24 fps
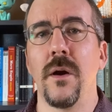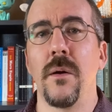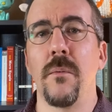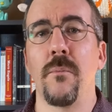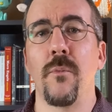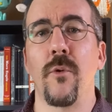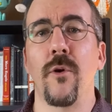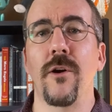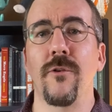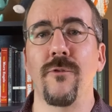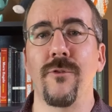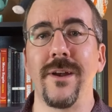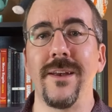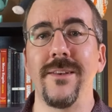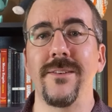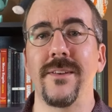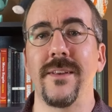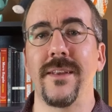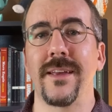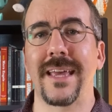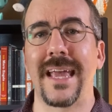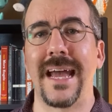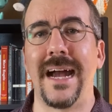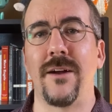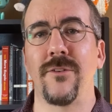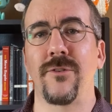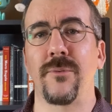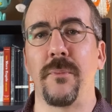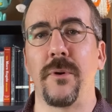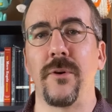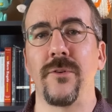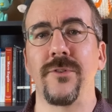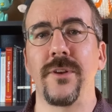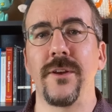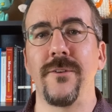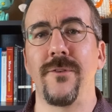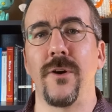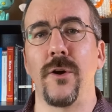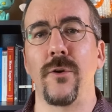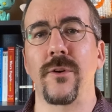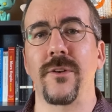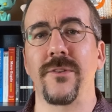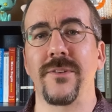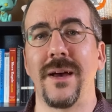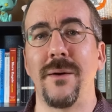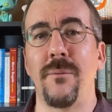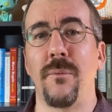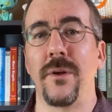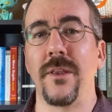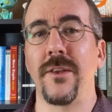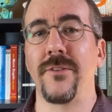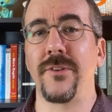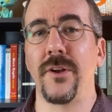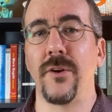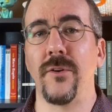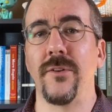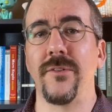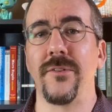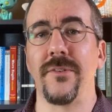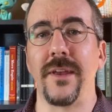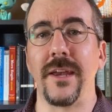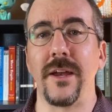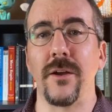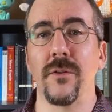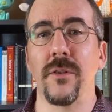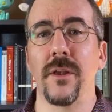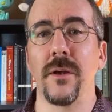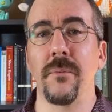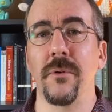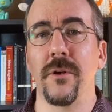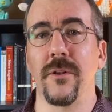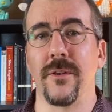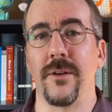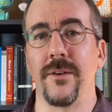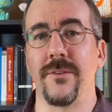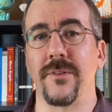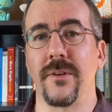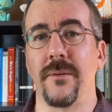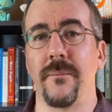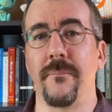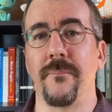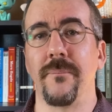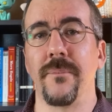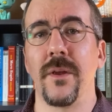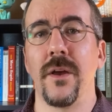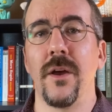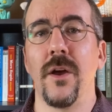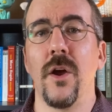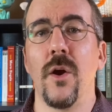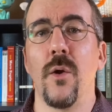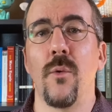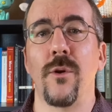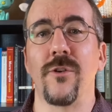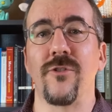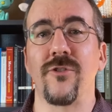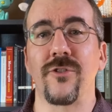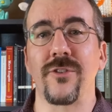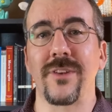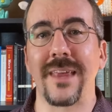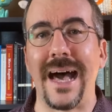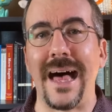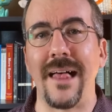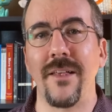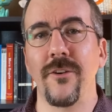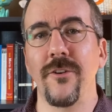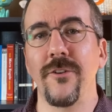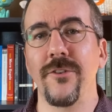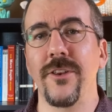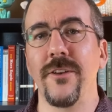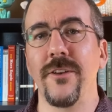More recent accounts mostly focus on what is known as neoliberalism, which scholars